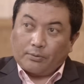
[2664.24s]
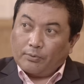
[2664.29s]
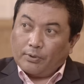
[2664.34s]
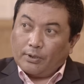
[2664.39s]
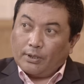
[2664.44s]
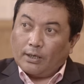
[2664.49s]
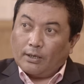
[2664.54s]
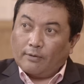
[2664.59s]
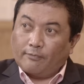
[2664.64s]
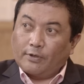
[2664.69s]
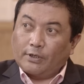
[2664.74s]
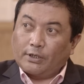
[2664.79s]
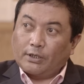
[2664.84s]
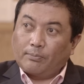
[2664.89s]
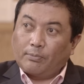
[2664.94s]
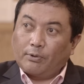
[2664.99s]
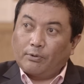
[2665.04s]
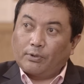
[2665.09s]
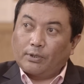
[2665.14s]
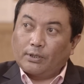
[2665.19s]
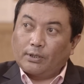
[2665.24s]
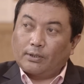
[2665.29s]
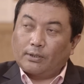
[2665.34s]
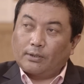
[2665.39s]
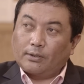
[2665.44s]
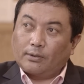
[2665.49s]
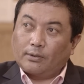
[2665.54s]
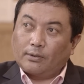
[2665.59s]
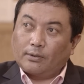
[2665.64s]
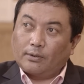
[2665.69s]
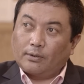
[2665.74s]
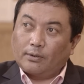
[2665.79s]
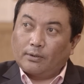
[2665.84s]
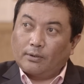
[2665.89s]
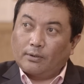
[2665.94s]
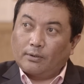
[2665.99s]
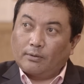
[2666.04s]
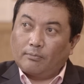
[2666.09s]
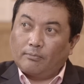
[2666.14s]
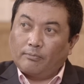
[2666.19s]
we have distributed
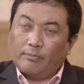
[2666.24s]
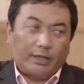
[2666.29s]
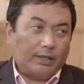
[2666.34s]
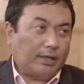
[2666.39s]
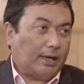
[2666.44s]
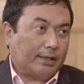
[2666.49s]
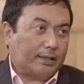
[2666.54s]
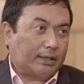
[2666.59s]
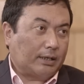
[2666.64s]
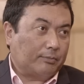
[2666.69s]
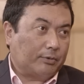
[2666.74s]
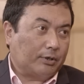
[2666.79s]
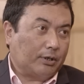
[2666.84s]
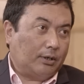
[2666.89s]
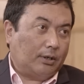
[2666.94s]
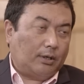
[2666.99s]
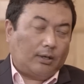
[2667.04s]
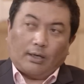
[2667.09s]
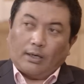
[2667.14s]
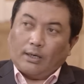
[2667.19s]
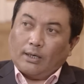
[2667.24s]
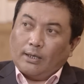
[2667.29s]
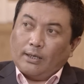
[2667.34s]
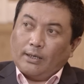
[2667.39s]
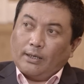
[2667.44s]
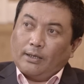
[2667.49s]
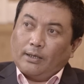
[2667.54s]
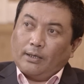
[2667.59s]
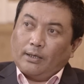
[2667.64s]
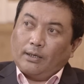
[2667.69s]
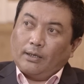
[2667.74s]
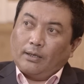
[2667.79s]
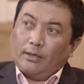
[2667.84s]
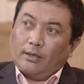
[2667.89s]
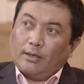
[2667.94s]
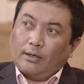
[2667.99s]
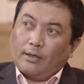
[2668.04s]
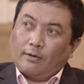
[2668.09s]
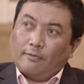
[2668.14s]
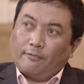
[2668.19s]
many items. We
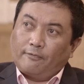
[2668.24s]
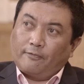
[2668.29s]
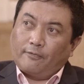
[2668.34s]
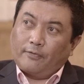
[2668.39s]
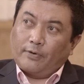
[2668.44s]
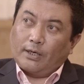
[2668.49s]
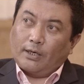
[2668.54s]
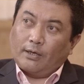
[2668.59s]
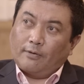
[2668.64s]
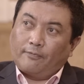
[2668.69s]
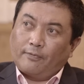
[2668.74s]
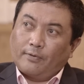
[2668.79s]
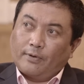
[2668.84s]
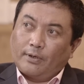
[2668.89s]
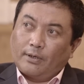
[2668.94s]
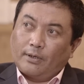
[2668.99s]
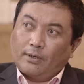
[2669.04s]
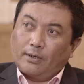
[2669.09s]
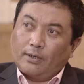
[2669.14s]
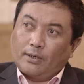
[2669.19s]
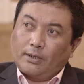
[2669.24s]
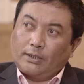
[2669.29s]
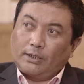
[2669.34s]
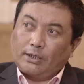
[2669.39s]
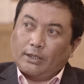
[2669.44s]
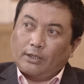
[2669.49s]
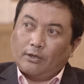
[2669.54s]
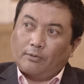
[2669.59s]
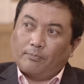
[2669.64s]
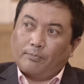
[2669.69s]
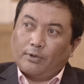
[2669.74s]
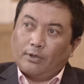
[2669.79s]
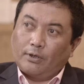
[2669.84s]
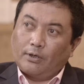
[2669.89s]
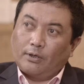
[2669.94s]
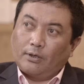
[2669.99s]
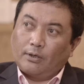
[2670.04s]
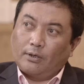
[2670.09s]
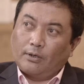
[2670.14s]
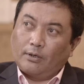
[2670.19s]
have set up
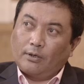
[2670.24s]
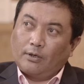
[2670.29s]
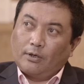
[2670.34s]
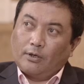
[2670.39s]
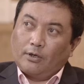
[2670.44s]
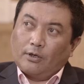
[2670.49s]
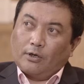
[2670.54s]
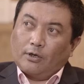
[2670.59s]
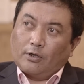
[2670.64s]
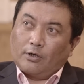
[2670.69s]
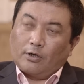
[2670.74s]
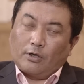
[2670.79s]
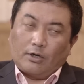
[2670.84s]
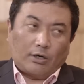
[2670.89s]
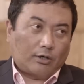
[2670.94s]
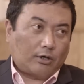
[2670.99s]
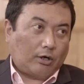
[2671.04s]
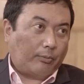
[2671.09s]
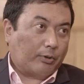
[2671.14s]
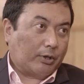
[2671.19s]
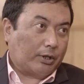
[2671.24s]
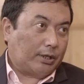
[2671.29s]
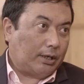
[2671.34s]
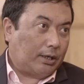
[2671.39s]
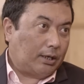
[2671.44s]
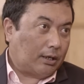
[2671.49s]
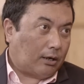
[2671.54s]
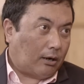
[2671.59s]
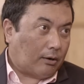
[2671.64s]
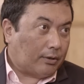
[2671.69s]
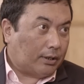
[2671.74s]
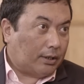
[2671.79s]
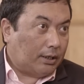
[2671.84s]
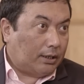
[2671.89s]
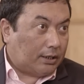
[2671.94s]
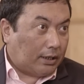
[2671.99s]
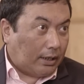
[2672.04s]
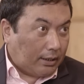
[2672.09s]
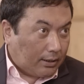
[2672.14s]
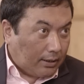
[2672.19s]
a community
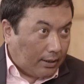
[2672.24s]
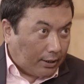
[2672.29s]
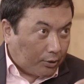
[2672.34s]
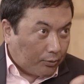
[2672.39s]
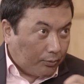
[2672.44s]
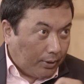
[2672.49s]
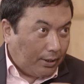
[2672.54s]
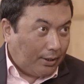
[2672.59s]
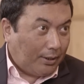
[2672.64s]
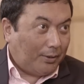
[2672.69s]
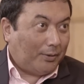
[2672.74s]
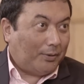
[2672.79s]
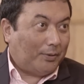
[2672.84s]
quarantine center as well.